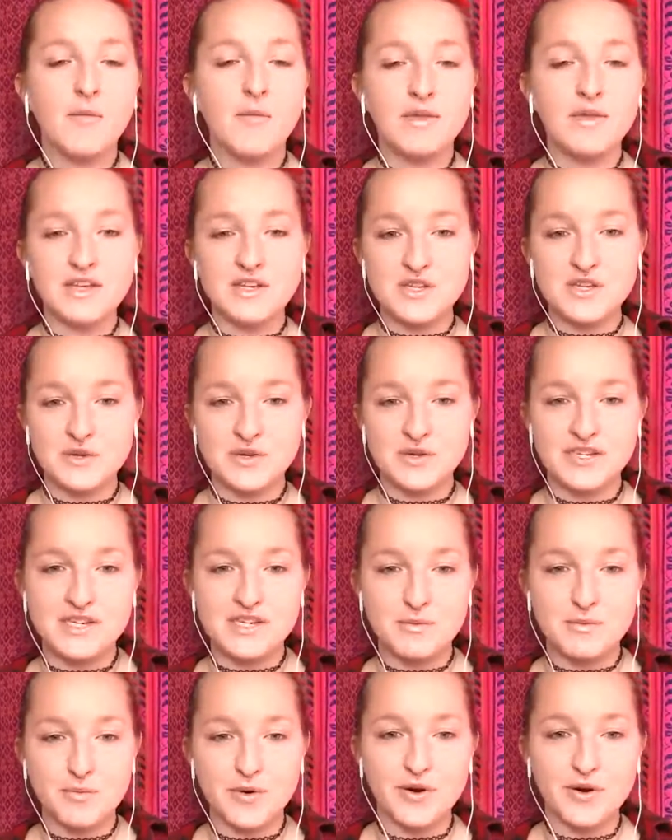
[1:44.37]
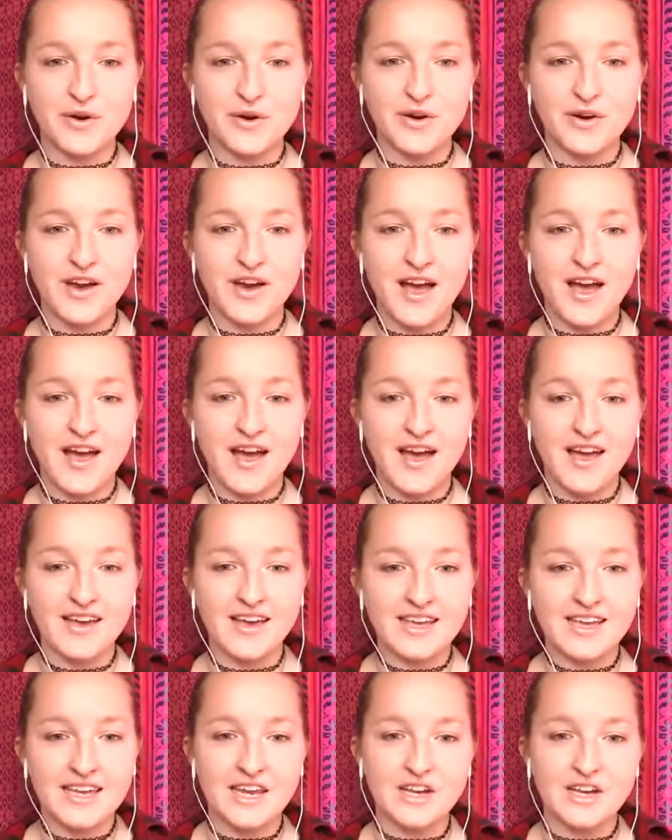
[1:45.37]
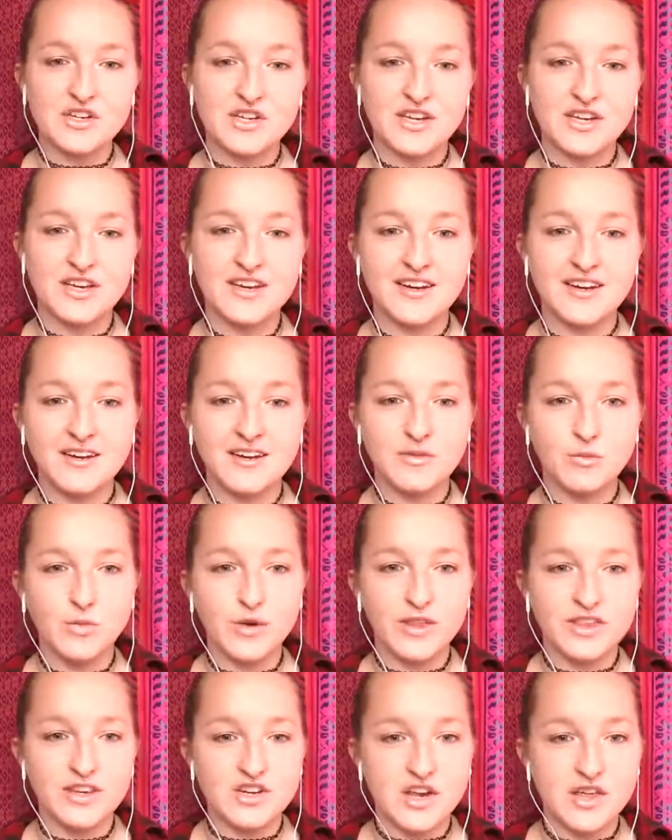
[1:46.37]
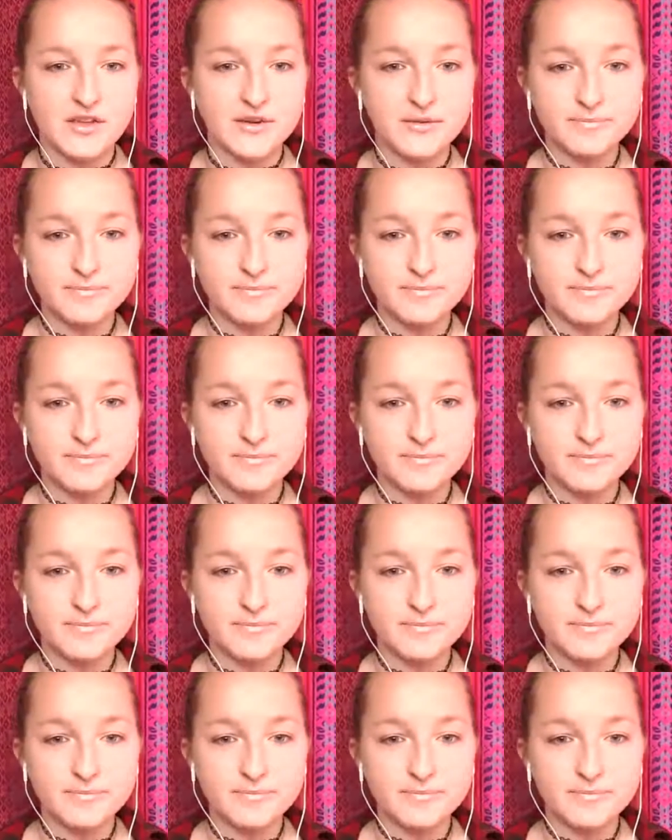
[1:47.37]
into a deeper connection with each other.